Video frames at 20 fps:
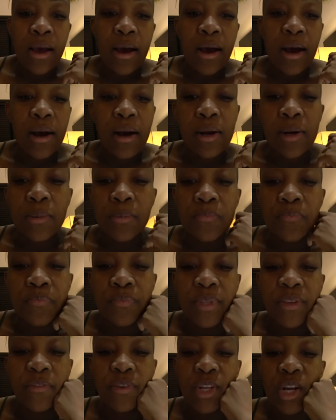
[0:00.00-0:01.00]

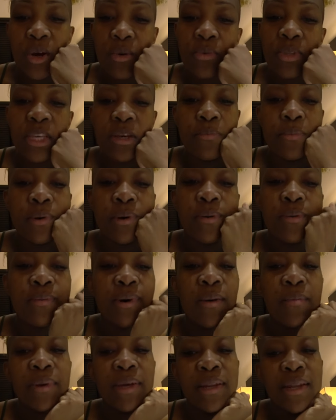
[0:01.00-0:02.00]
If you don't tip them,
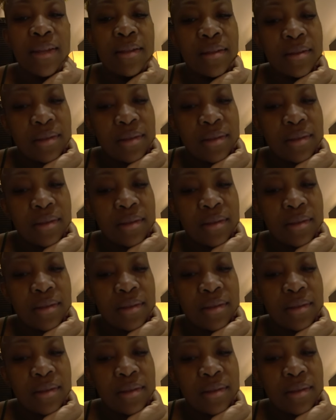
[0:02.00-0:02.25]
I mean,